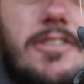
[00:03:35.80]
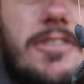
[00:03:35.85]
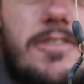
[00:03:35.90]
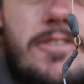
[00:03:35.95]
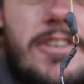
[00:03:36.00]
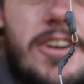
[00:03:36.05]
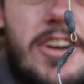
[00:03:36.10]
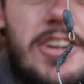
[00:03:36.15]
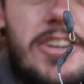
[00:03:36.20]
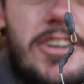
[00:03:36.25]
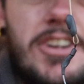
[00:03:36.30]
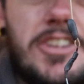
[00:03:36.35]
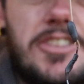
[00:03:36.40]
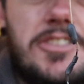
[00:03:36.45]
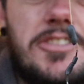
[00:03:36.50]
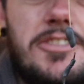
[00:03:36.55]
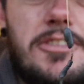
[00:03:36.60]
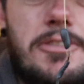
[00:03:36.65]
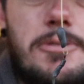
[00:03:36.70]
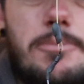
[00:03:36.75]
very
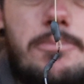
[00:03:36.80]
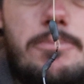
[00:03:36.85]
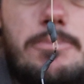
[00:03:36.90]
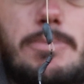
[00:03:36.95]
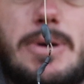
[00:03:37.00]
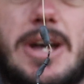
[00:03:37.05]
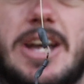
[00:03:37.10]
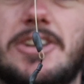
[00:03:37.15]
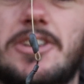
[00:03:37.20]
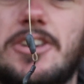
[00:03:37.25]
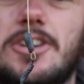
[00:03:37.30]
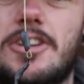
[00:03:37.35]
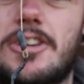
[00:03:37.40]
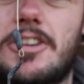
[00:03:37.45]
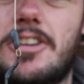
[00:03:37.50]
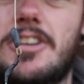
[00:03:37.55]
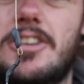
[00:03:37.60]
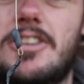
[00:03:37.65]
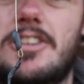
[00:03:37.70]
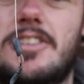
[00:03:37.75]
nice pattern
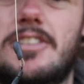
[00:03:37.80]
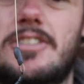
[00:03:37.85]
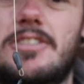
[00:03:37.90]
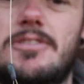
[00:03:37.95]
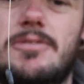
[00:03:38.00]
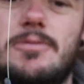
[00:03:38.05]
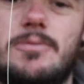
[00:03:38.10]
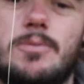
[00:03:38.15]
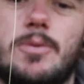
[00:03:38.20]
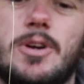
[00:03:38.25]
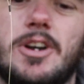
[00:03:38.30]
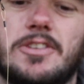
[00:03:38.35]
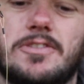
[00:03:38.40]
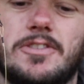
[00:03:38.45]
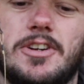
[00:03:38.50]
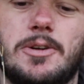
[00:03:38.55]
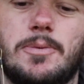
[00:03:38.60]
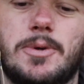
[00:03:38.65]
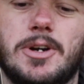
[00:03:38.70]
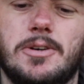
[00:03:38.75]
hook, works
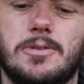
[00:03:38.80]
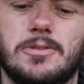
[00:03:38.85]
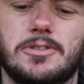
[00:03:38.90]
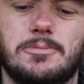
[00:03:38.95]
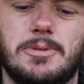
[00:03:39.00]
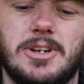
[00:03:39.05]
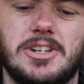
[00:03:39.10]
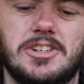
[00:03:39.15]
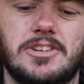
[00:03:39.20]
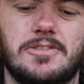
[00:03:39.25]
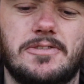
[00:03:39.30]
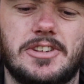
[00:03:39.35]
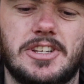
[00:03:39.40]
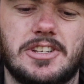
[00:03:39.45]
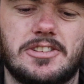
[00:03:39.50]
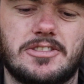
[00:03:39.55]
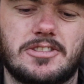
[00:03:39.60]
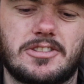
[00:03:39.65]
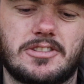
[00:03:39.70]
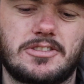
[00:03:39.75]
very well especially for
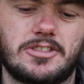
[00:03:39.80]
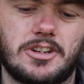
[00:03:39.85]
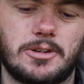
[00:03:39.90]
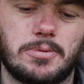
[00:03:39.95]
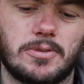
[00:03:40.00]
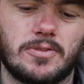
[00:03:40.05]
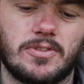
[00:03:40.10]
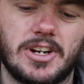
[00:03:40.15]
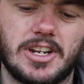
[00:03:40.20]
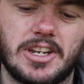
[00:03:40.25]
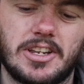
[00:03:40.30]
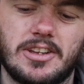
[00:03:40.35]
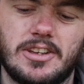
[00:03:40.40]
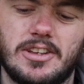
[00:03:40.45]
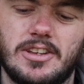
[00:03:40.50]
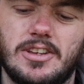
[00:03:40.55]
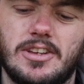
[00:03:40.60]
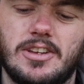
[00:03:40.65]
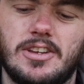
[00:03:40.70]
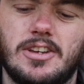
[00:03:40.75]
this type of rig.
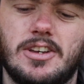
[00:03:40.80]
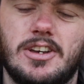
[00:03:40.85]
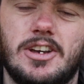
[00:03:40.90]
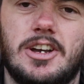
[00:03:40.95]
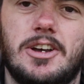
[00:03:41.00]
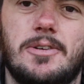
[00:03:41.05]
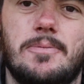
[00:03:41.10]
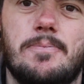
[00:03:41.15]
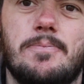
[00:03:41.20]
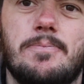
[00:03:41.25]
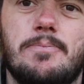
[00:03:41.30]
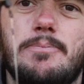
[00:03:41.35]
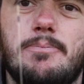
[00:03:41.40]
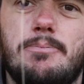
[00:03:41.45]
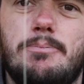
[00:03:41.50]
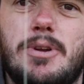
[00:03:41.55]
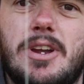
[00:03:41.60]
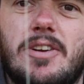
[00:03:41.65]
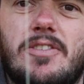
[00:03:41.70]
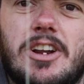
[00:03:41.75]

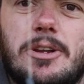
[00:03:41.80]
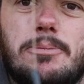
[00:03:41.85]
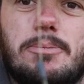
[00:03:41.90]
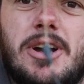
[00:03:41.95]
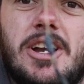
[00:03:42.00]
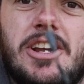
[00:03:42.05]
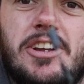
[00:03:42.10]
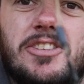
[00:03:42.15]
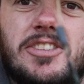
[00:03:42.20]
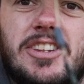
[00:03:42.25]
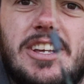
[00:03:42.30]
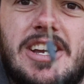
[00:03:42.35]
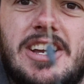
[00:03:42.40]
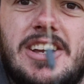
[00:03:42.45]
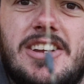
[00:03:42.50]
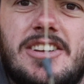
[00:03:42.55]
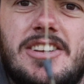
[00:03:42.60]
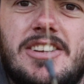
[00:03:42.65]
Bit of rig putty on there